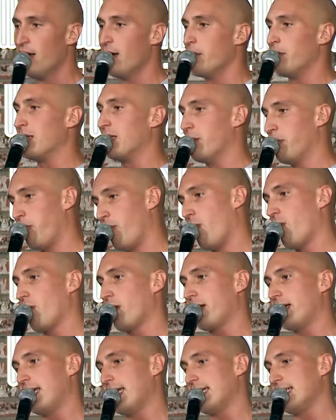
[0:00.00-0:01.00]
but the poor
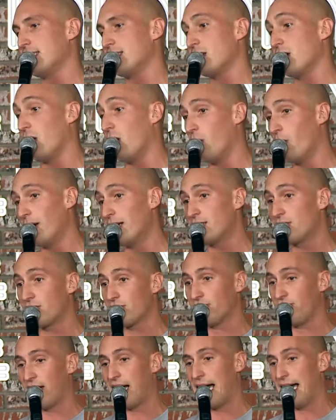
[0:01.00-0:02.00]
kids always
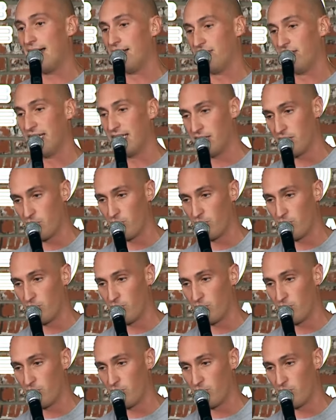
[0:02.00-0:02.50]
survive and the